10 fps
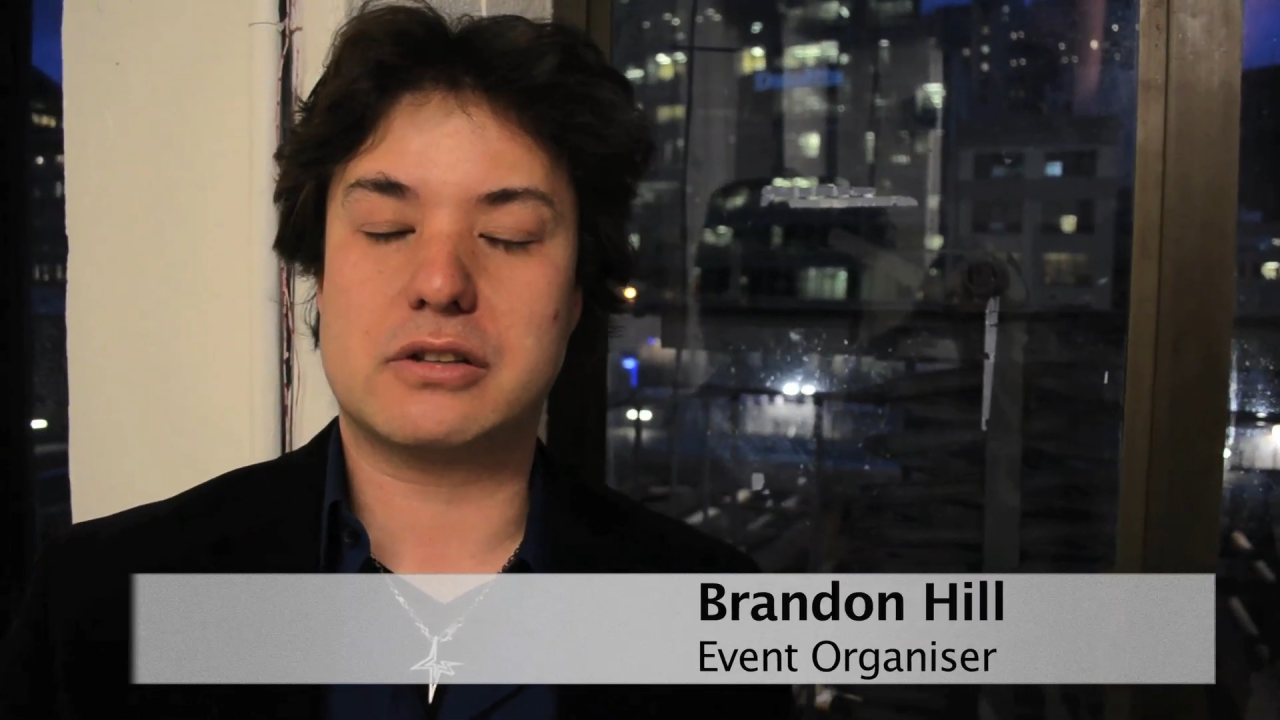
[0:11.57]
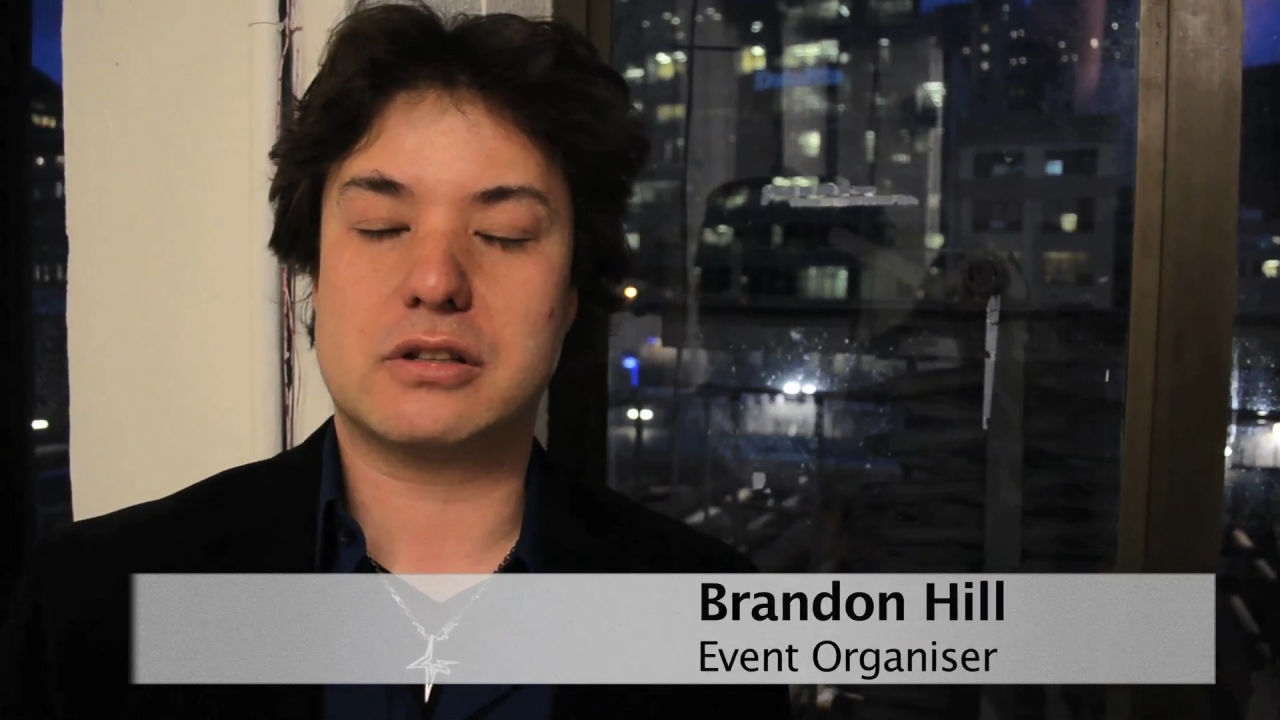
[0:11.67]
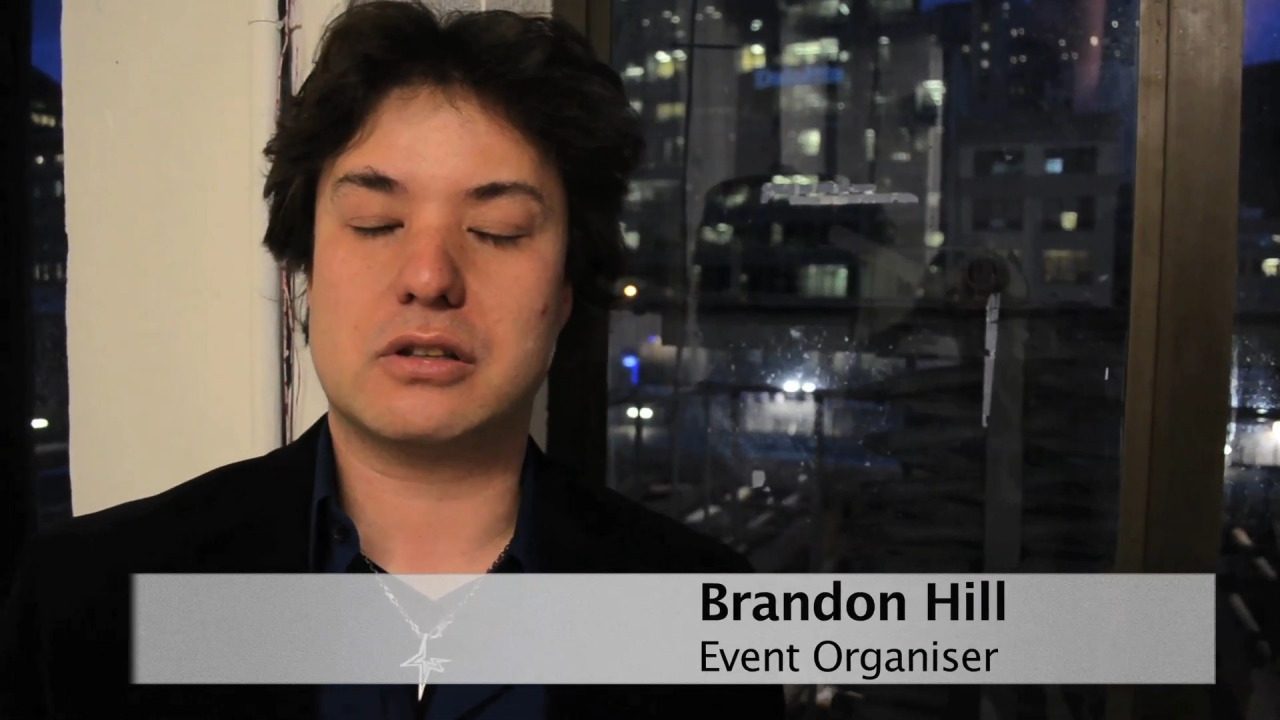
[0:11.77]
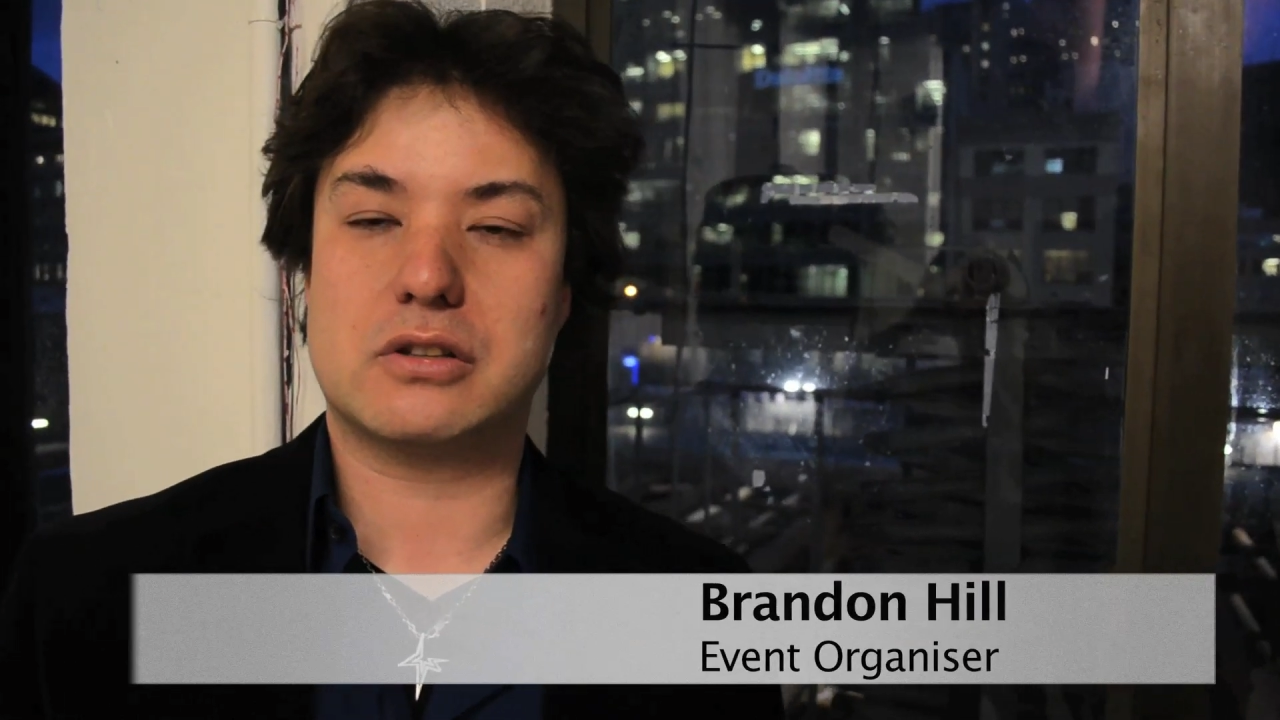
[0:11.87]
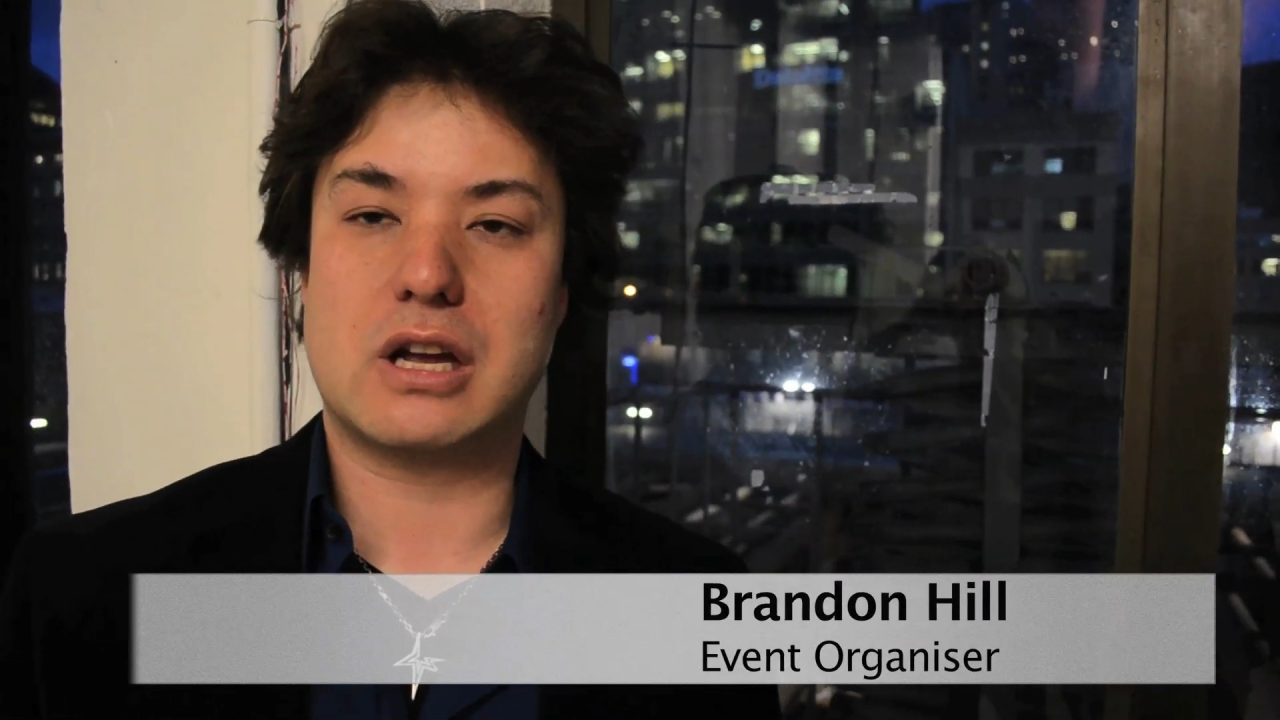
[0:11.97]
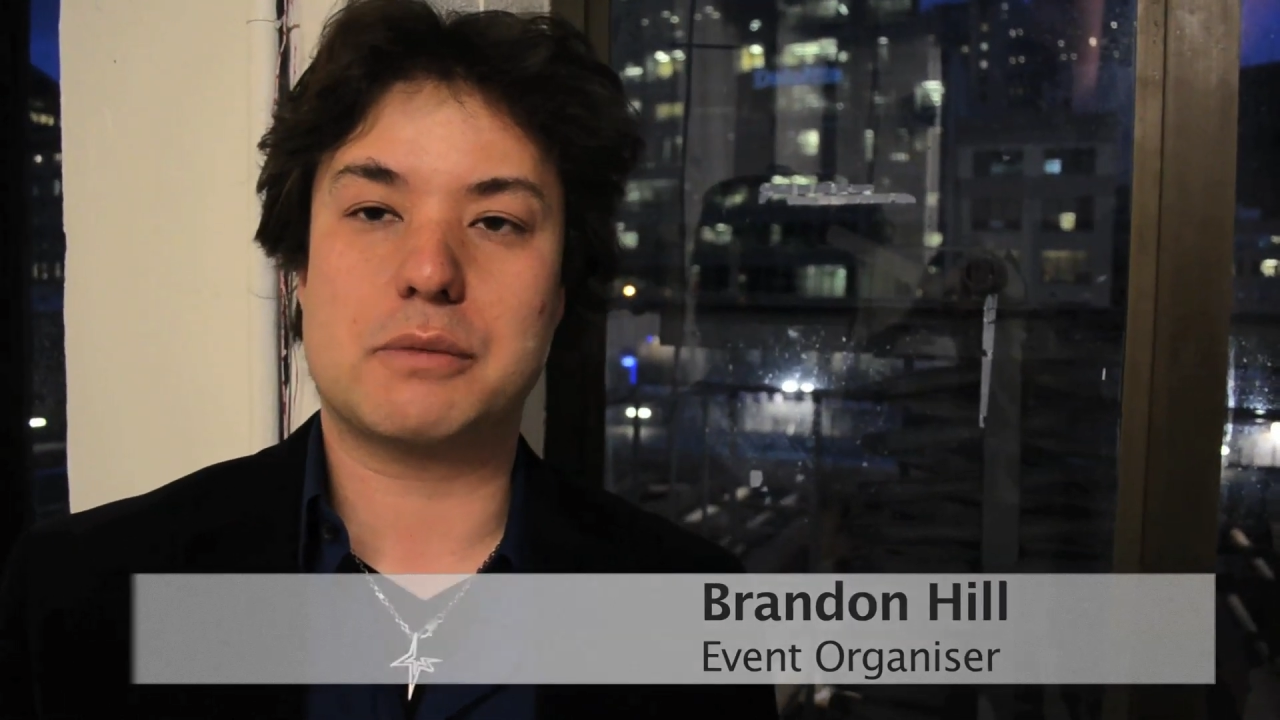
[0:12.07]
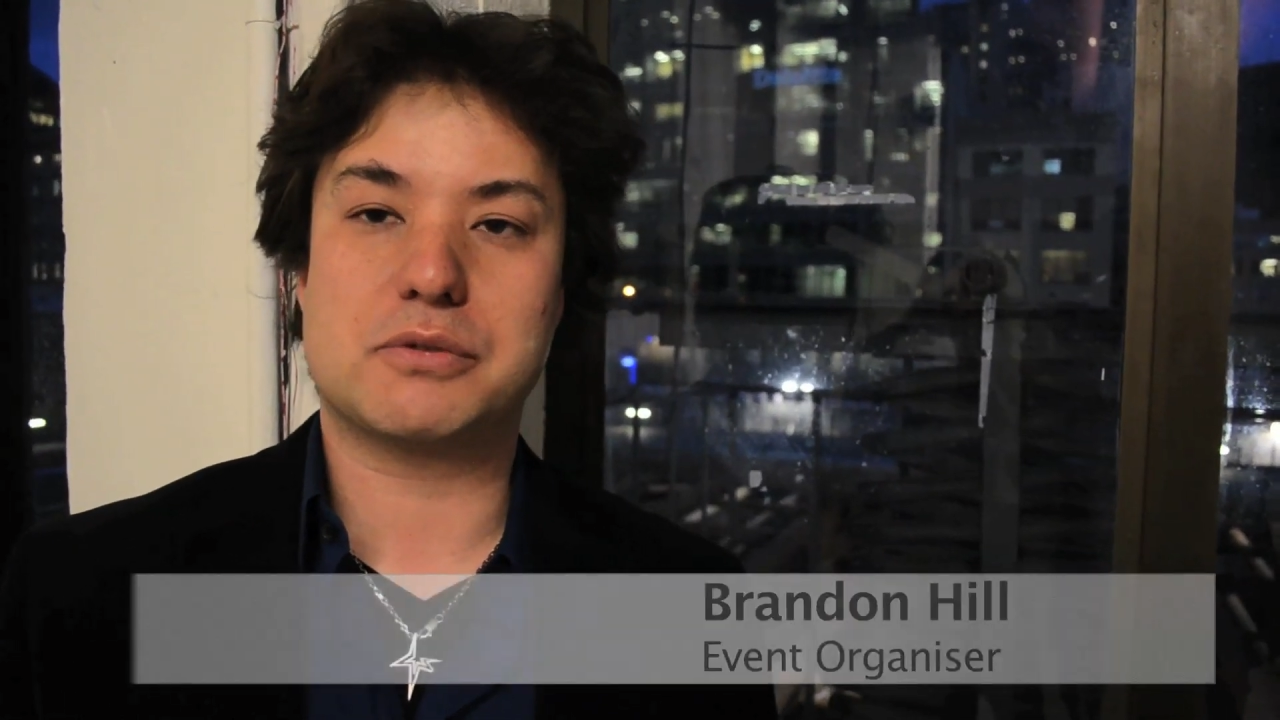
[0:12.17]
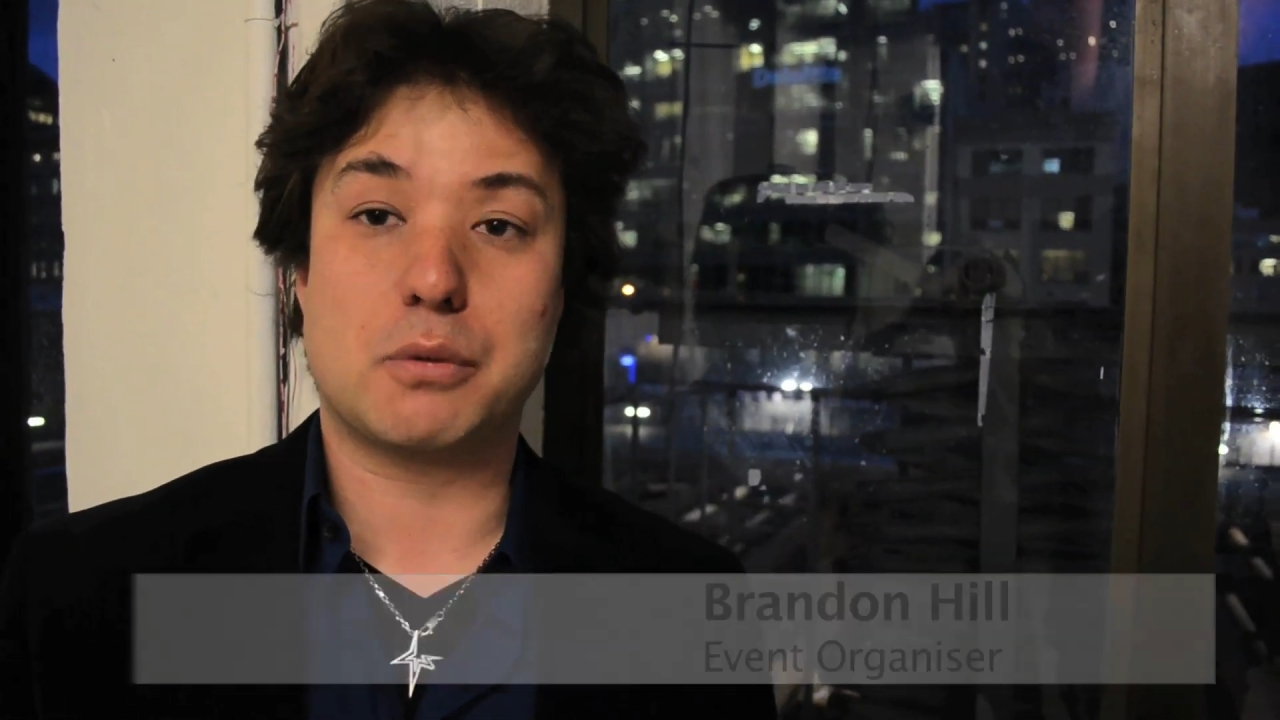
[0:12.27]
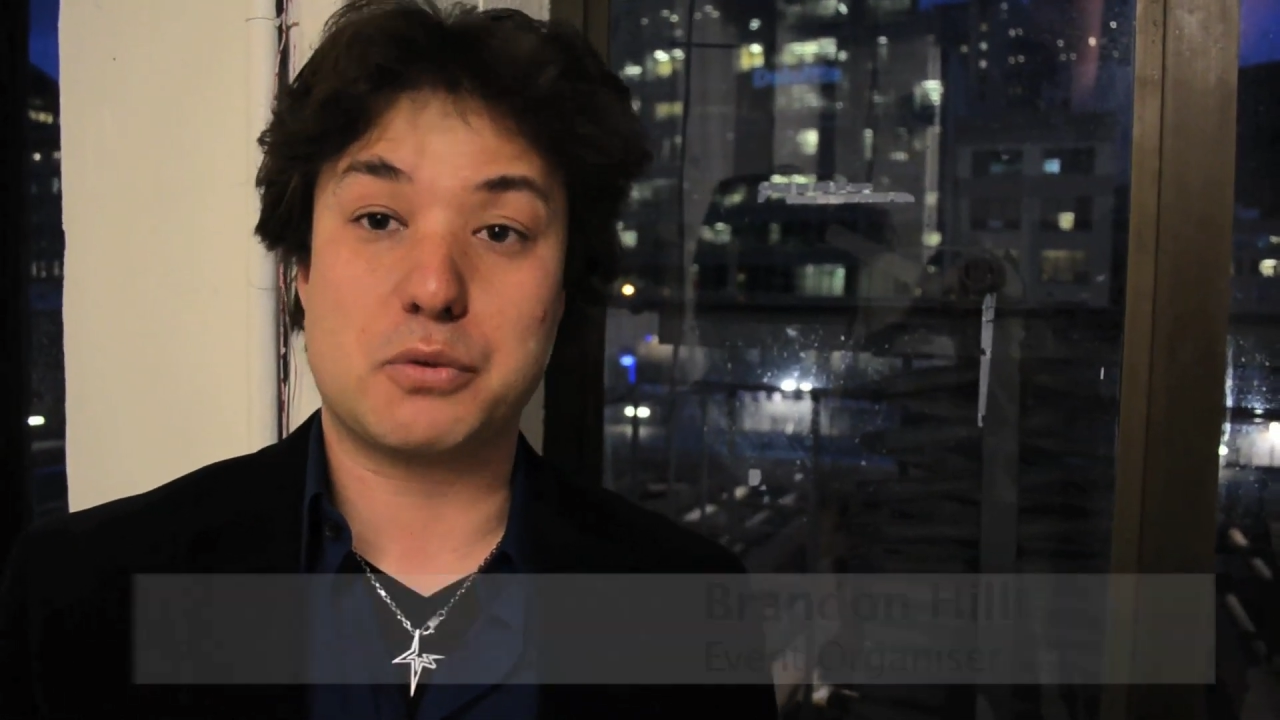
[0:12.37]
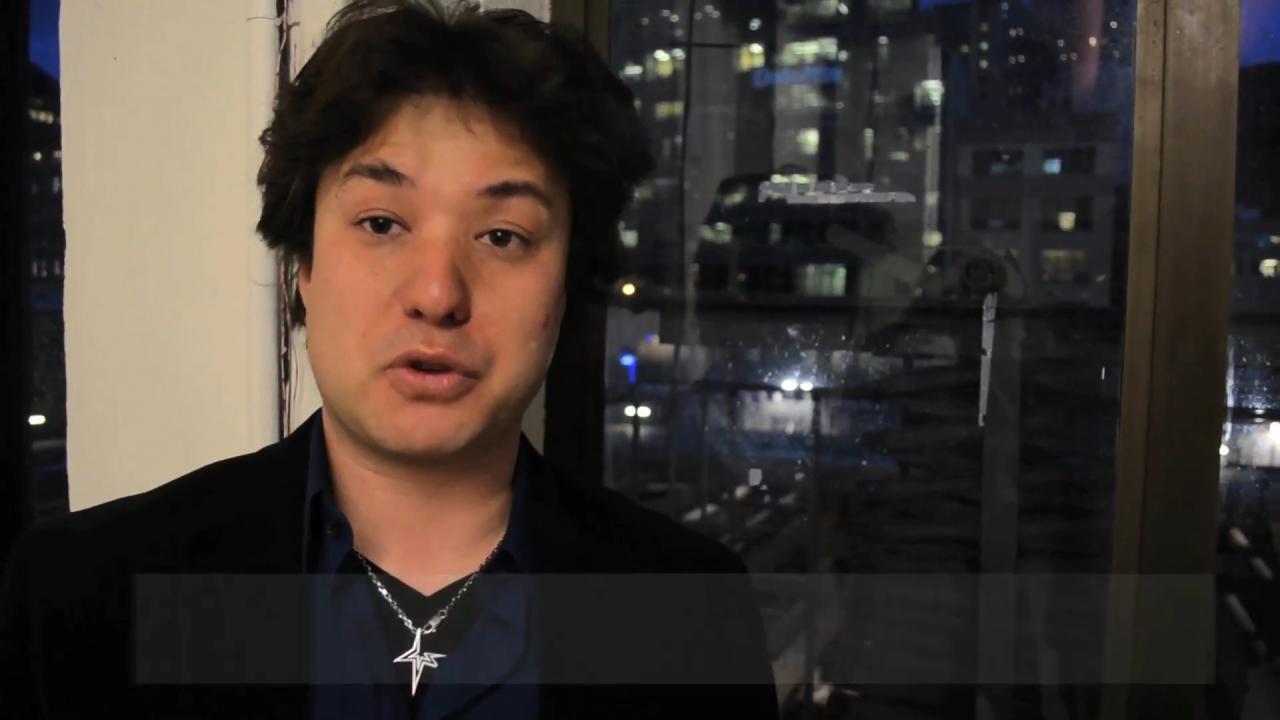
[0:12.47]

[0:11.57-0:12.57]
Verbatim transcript: startups from